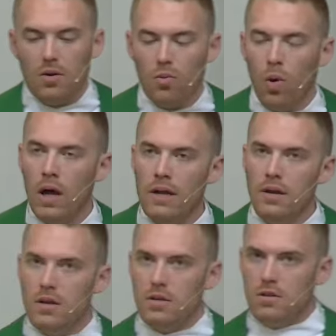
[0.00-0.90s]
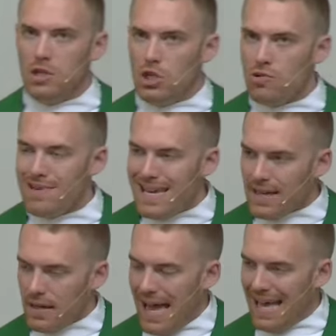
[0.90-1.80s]
One
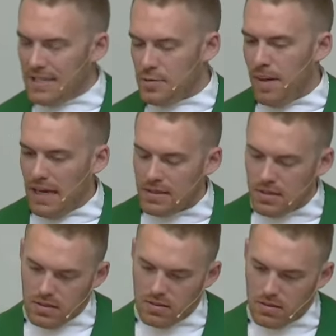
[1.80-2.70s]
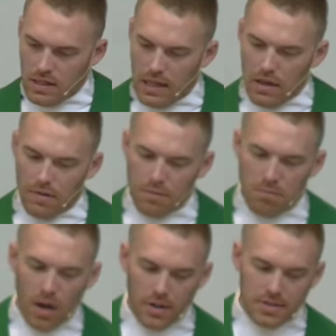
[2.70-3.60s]
unique aspect of
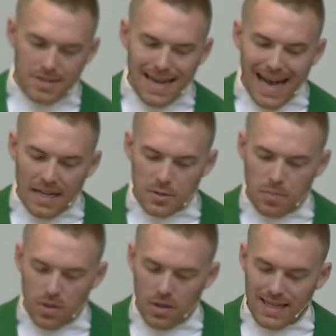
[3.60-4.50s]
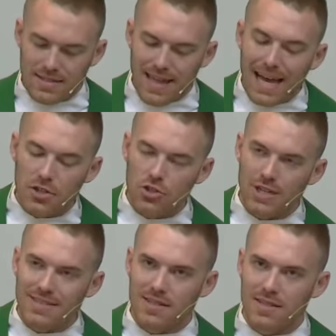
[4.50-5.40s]
Mark's gospel is that
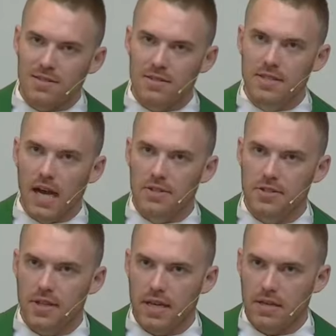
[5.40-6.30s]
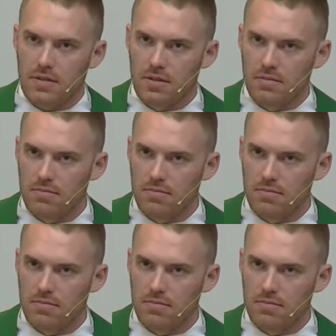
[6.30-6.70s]
Jesus does things.